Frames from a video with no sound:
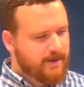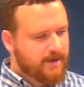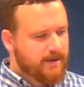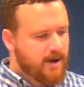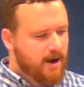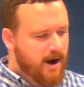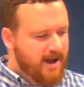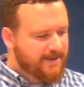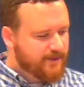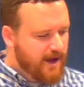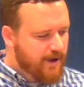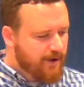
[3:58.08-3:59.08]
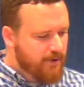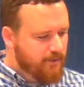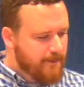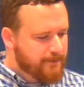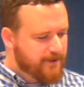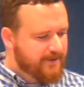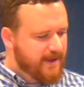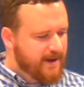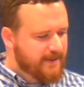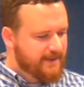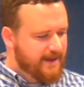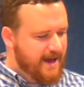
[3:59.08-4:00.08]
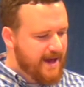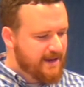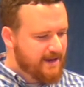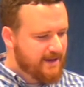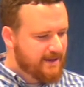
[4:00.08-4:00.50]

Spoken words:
All right, so how I represented that